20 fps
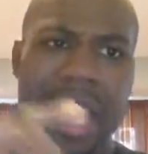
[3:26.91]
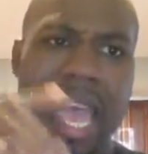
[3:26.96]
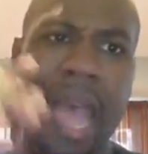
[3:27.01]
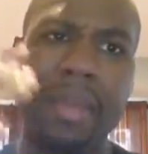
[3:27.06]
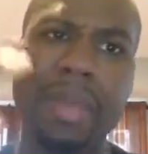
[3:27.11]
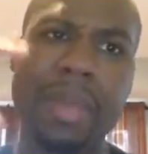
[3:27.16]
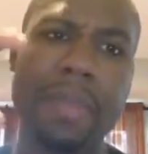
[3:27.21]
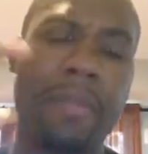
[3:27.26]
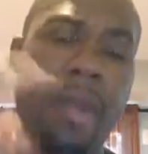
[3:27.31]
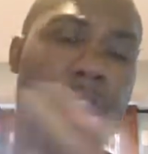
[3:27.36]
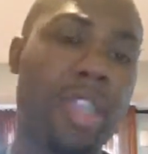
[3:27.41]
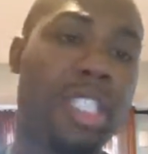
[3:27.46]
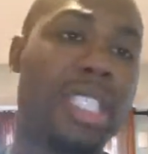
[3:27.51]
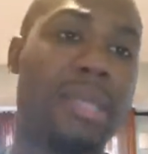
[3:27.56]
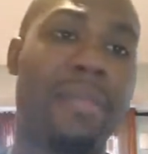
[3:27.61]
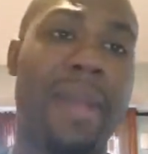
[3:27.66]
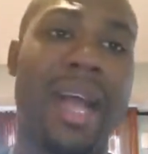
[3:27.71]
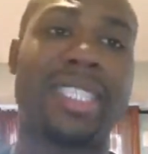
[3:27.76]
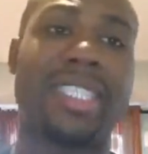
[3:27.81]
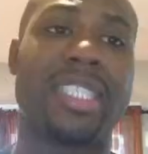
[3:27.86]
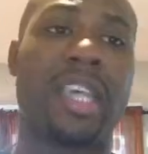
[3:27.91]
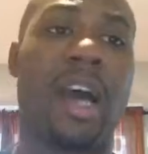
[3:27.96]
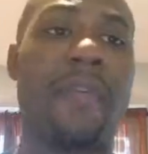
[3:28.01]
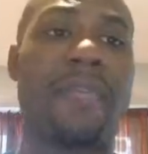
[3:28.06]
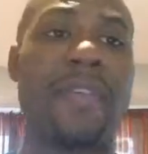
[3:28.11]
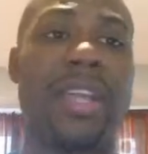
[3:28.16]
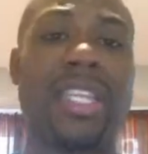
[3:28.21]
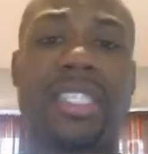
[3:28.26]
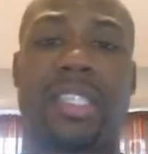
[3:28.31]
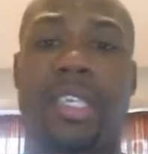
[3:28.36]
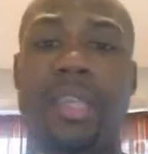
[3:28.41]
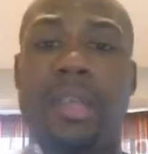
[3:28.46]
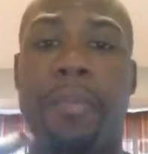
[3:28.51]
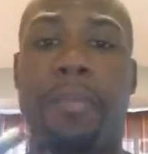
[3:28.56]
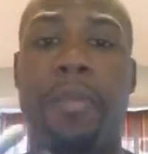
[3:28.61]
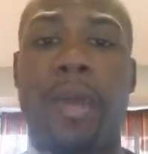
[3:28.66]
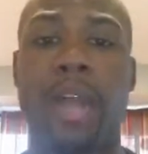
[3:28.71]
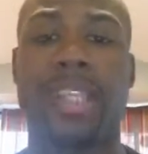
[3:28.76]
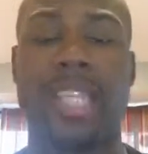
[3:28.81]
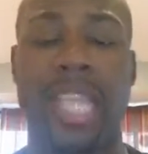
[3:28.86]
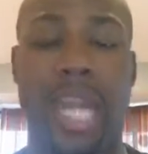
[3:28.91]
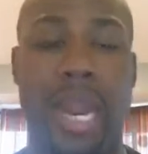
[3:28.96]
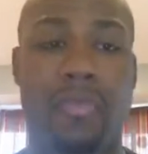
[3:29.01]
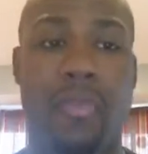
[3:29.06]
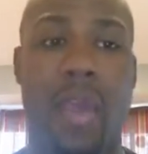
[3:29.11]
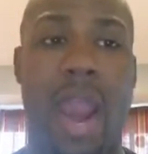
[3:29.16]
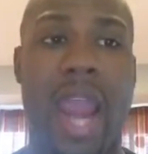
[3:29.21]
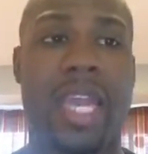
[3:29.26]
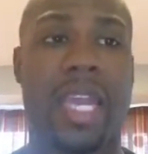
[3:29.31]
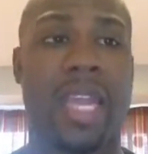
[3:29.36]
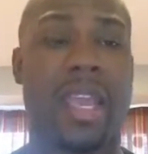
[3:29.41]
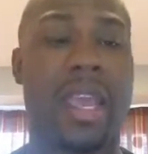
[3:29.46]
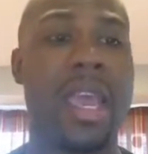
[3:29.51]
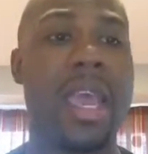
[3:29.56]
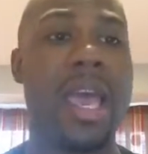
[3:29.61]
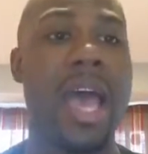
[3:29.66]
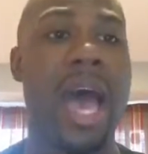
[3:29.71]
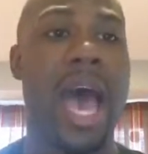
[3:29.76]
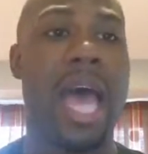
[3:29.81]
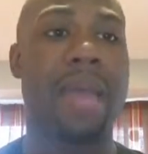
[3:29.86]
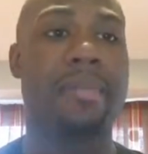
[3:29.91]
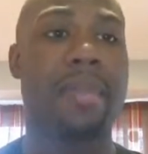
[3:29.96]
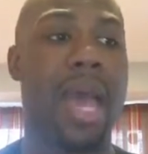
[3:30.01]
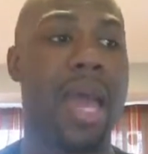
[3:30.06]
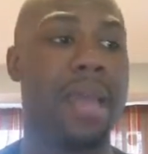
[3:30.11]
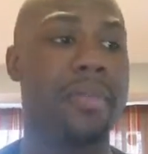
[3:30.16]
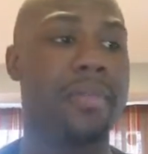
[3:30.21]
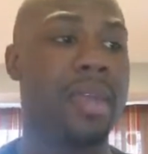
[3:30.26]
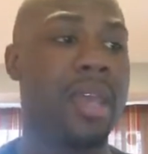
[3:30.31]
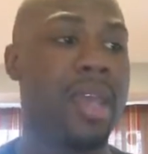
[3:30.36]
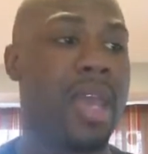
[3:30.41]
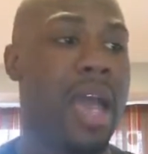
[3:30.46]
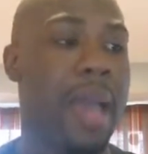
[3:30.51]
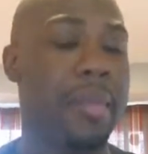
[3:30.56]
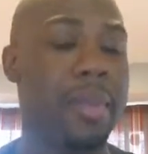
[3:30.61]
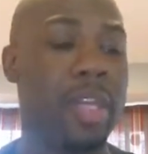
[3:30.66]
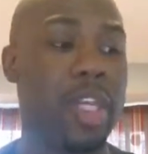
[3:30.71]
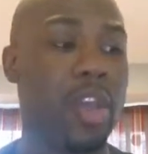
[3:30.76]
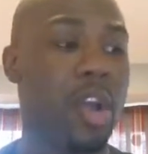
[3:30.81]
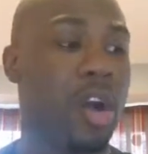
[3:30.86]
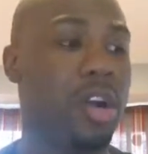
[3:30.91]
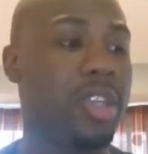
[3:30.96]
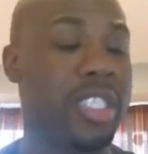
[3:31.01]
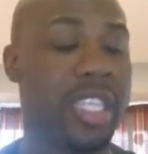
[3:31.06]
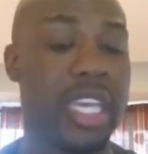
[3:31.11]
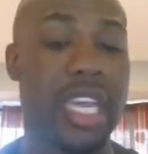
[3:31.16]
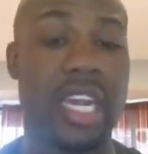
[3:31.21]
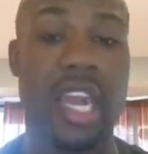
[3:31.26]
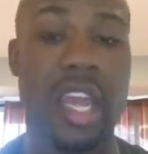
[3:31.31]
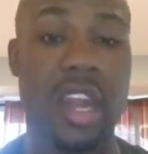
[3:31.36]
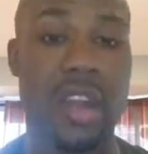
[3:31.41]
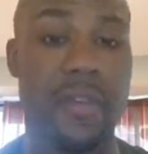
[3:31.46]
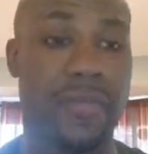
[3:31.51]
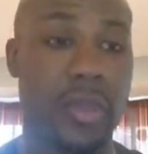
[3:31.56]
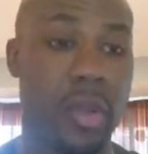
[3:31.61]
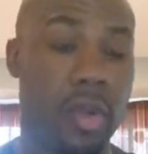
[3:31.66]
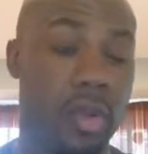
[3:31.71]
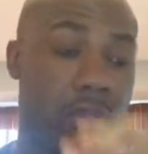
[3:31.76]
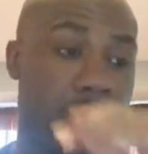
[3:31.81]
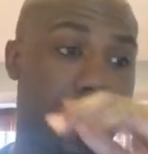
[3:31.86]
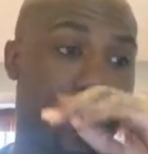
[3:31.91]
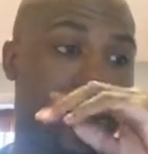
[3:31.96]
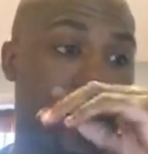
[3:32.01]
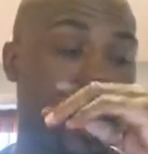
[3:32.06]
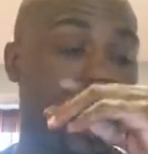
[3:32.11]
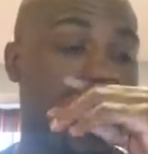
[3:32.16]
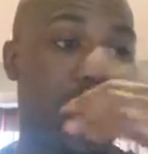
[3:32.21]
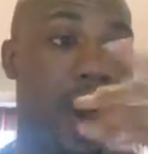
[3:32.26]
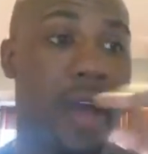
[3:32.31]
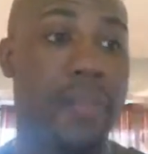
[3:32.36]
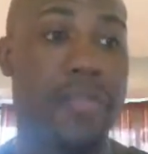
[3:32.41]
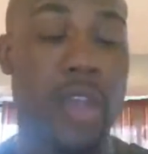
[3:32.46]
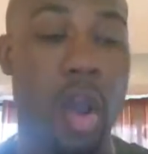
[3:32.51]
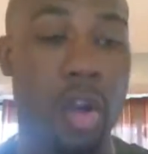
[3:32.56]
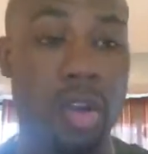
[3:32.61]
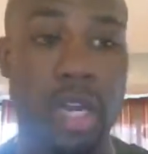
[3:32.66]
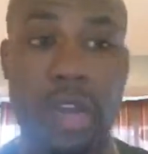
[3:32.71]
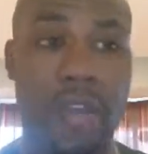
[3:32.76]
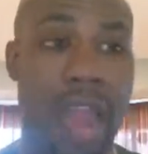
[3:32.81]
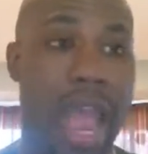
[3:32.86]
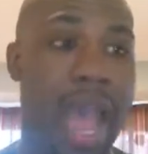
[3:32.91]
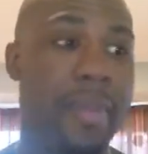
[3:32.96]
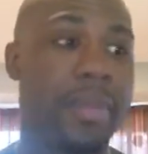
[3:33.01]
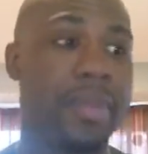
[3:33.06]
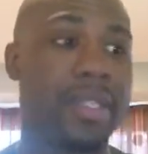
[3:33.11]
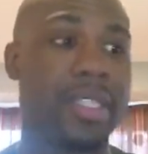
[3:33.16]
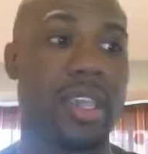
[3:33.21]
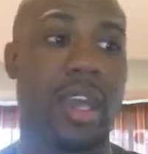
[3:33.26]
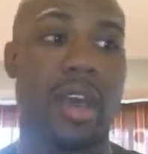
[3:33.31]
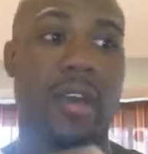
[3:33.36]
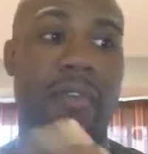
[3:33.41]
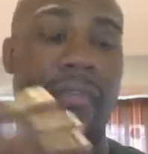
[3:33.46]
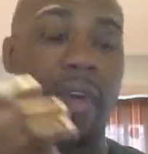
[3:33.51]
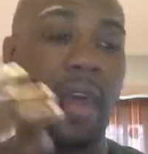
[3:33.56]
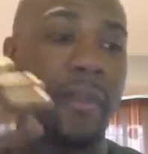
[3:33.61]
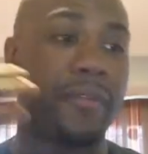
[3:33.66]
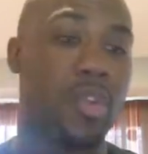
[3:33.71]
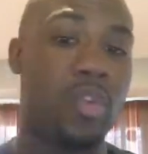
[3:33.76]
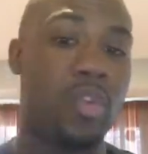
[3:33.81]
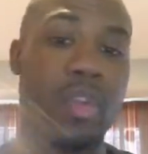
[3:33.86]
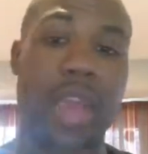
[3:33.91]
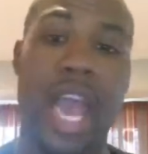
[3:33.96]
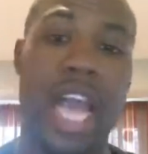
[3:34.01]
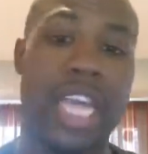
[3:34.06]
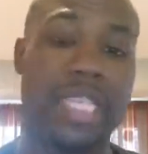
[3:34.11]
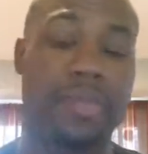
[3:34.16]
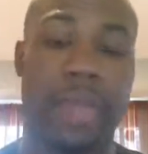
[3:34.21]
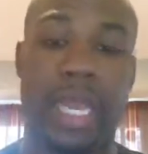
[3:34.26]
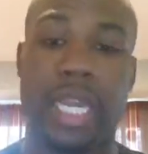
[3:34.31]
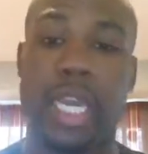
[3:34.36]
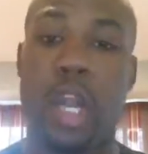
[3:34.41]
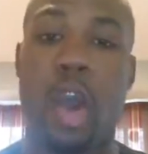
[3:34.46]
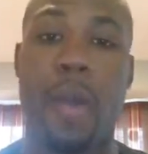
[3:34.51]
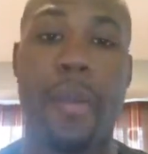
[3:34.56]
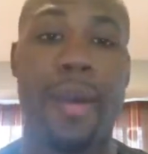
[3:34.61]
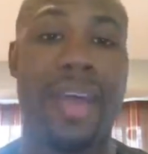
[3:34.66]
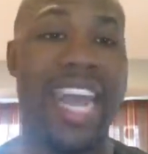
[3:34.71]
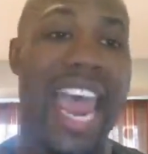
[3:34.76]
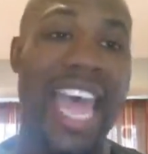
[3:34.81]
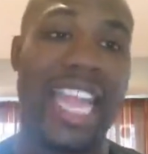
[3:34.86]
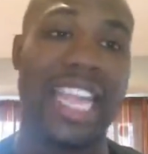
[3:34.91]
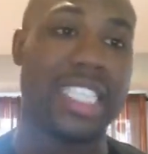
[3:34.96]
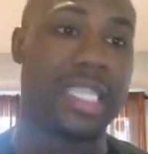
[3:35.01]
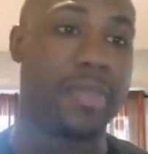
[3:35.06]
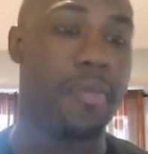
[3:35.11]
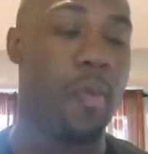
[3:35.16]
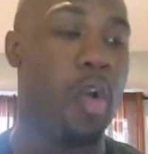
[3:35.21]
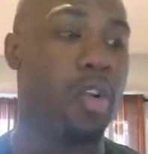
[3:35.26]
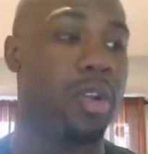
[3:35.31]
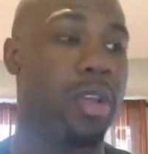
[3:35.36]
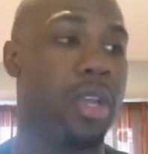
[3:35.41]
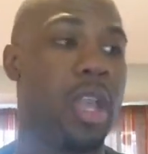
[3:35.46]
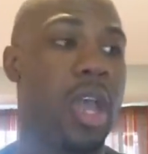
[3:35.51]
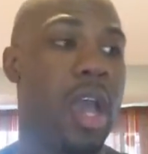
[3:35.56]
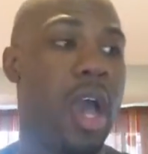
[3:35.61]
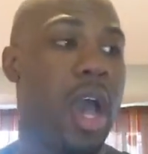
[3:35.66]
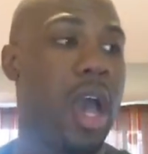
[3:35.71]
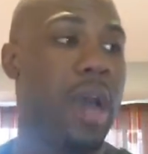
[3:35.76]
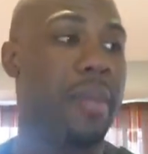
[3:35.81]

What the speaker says: I'm immersing myself into the book that I'm writing. I'm indulging in interviews of Tony Robbins, of you guys may know about Alex Morton,